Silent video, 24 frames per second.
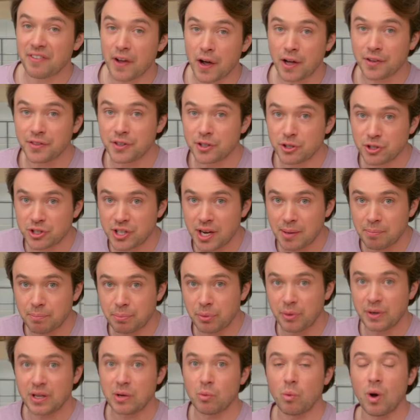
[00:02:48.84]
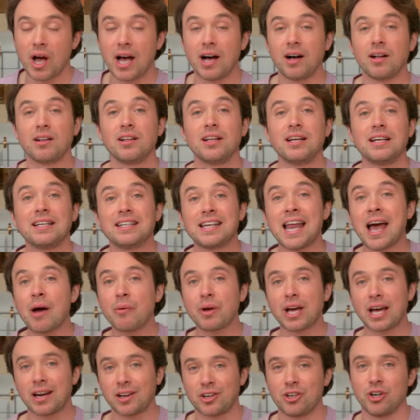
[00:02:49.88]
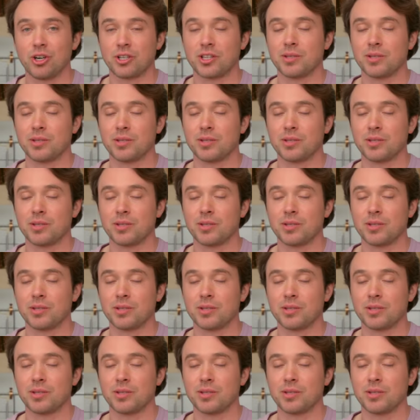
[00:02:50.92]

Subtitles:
held their shape pretty well. Now we gotta cook